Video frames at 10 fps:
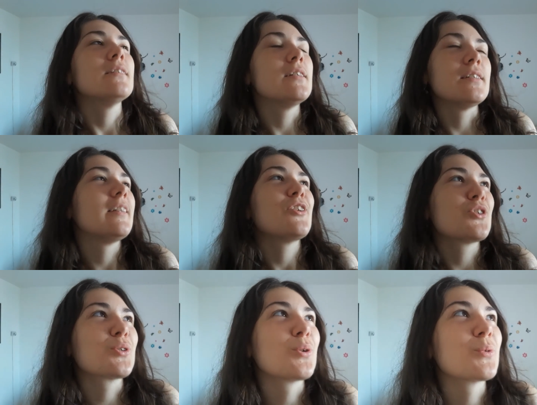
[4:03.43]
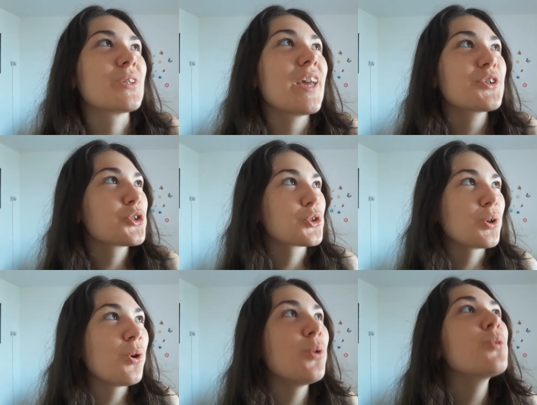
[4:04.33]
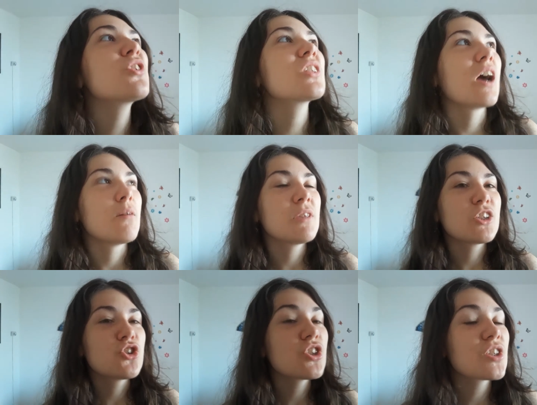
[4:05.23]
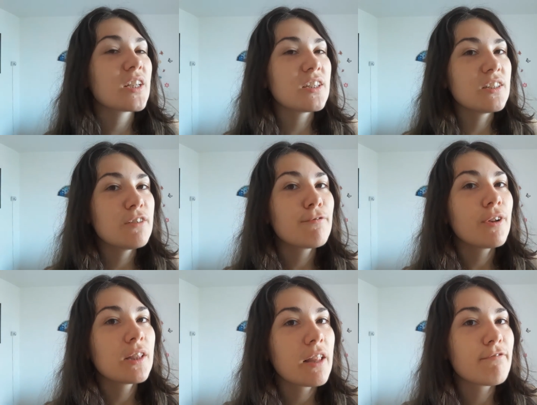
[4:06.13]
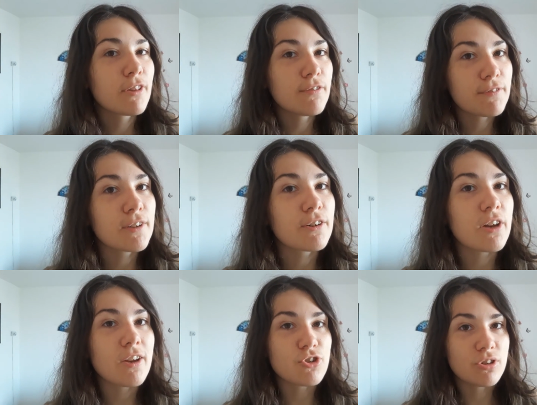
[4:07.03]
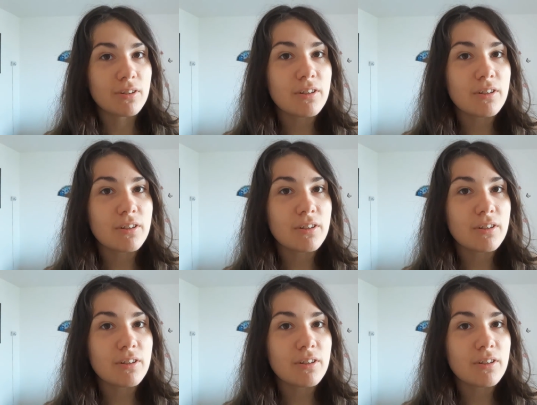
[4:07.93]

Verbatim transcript: uh, not just souls, they are souls coming just at a different level of incarnation,